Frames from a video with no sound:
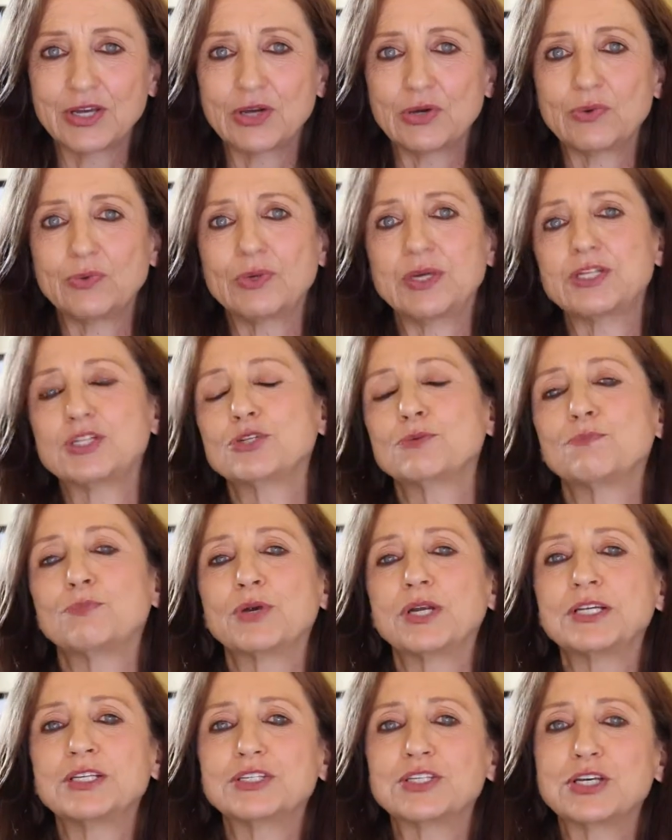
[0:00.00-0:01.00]
which
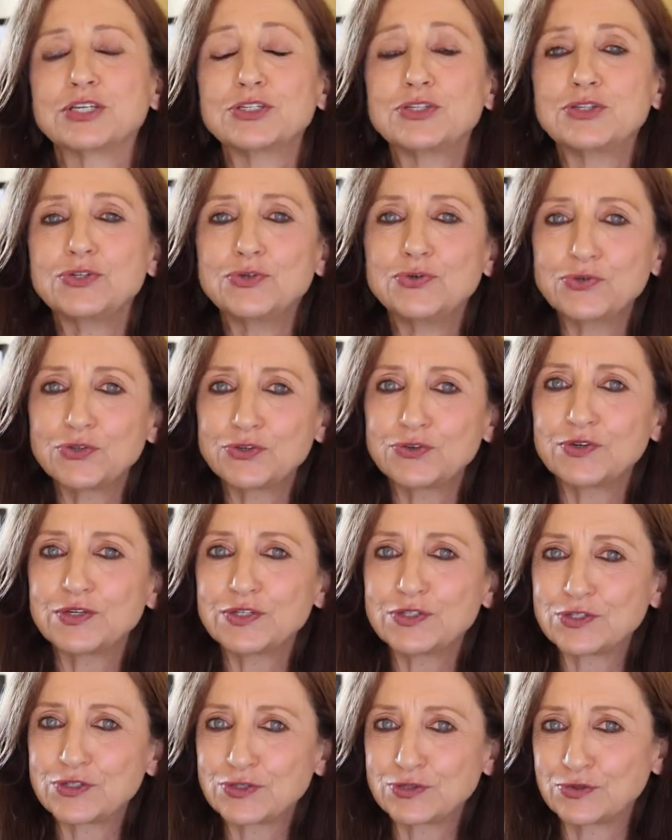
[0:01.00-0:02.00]
brings us
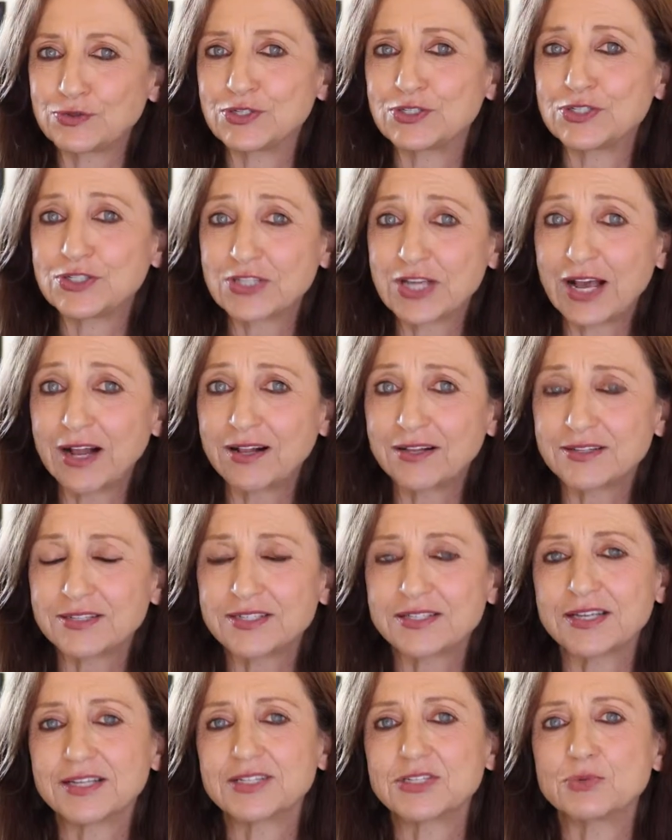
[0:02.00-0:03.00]
nutrients to the
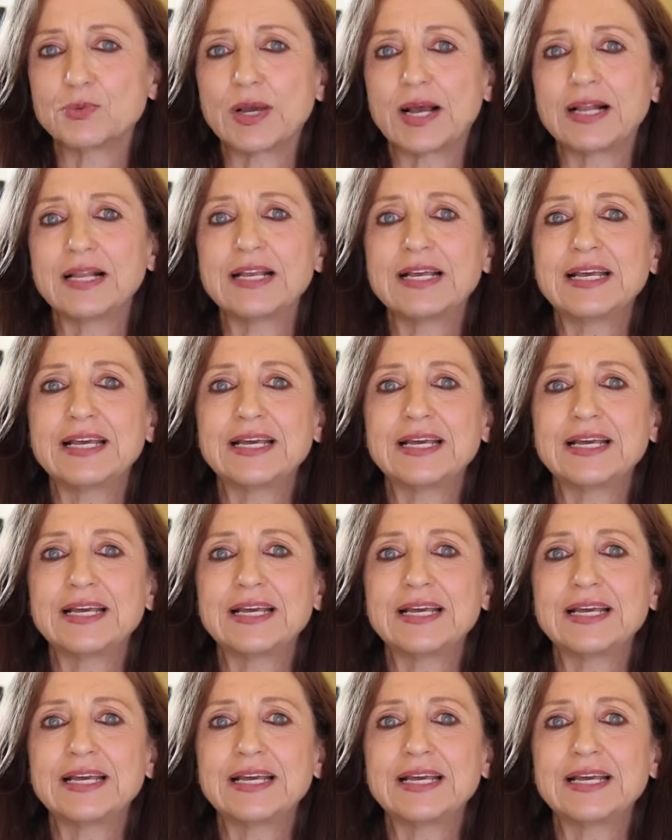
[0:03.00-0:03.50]
cells as well.